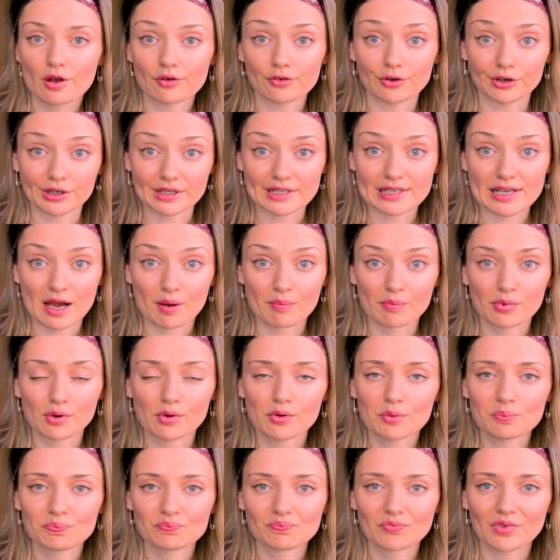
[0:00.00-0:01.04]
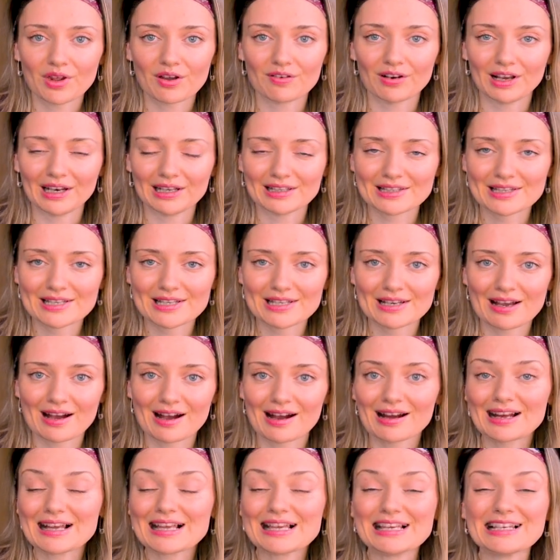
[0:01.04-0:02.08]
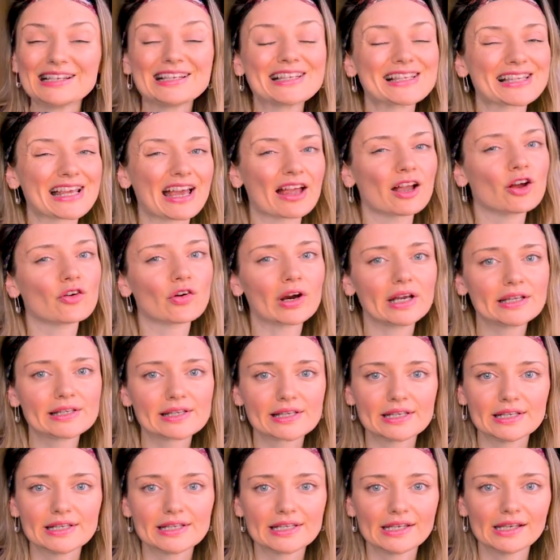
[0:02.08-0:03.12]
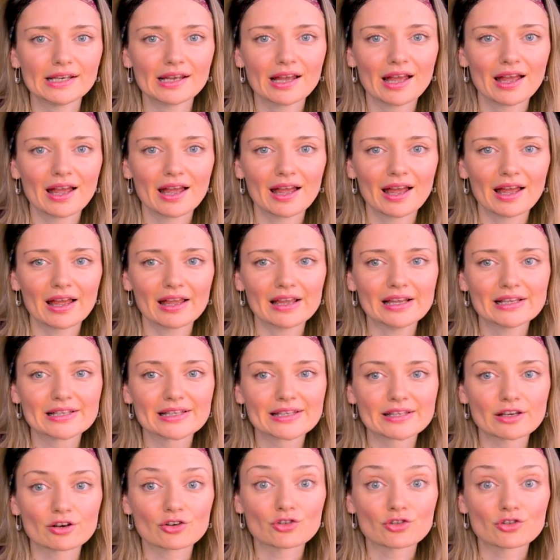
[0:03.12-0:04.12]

For example, Valencia is a great city, it's